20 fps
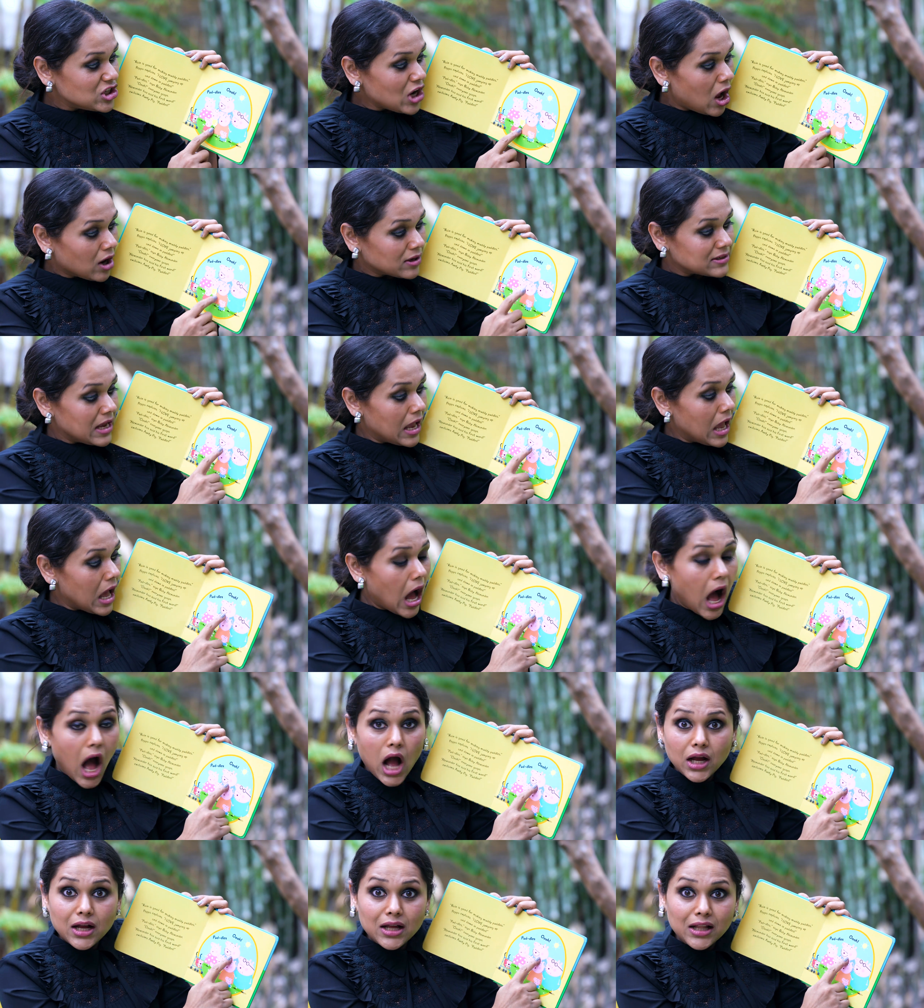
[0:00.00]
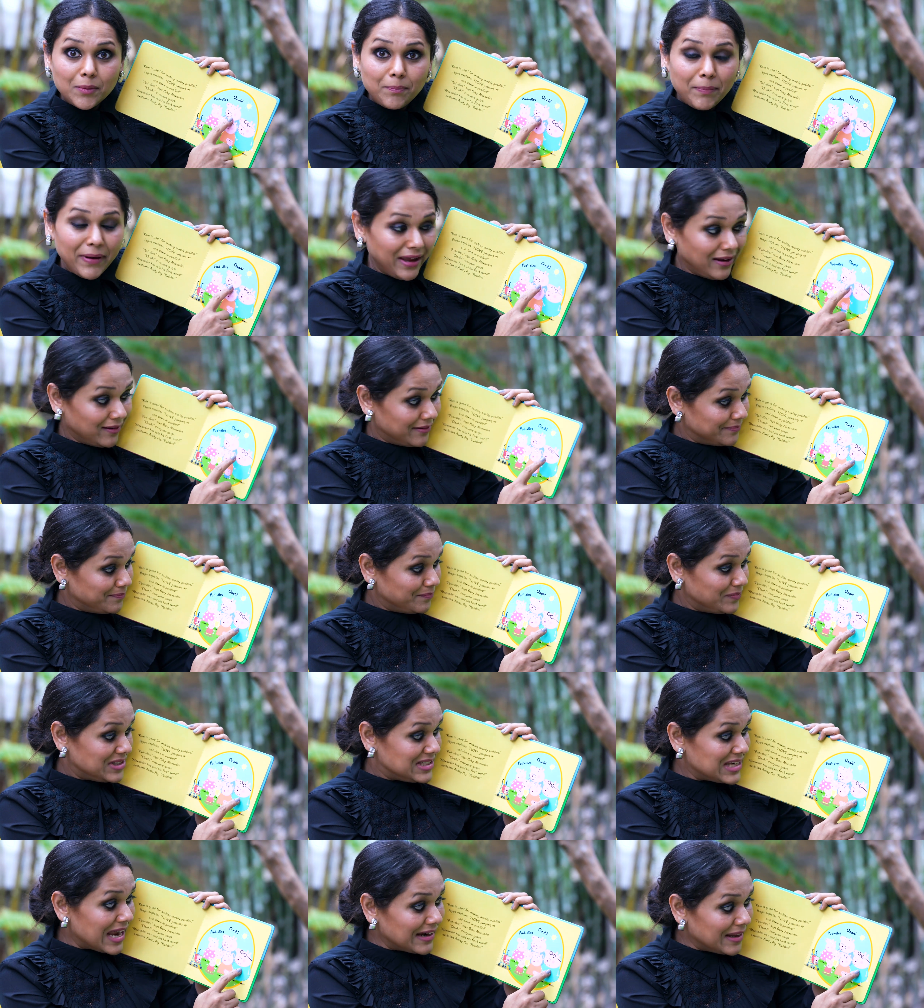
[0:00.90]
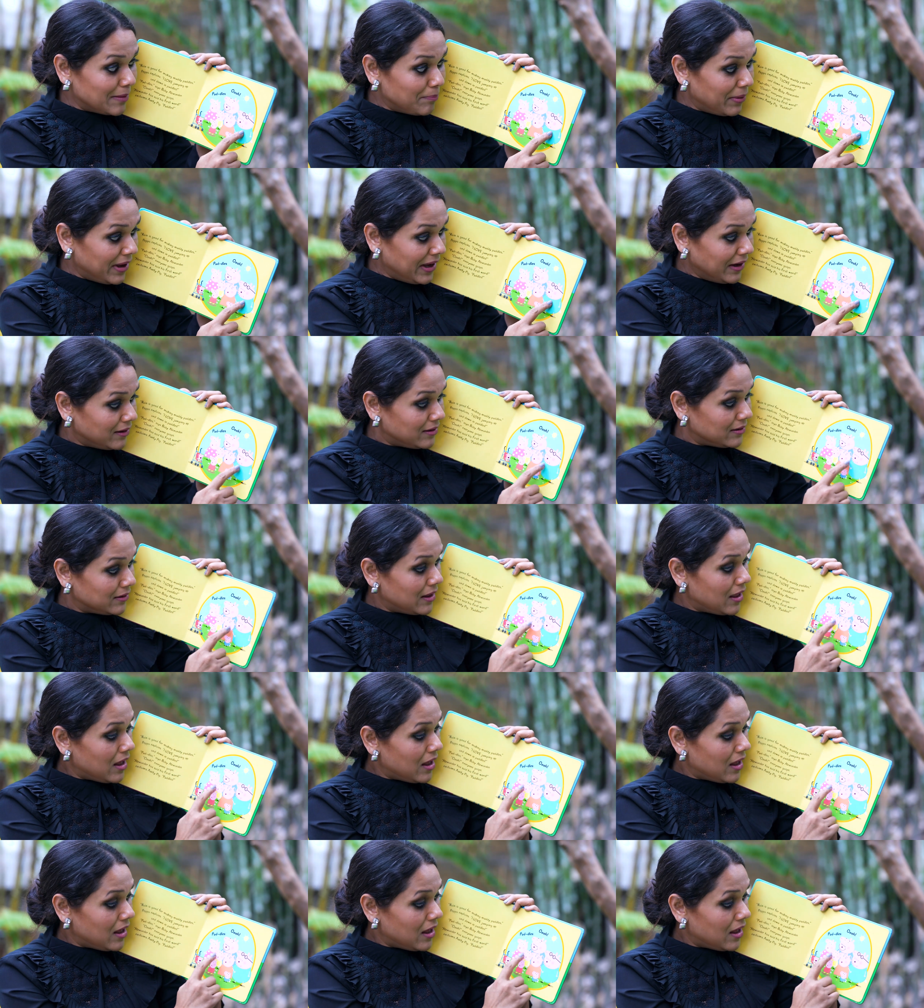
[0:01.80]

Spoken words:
shocked. Uncle Pig, Daddy Pig,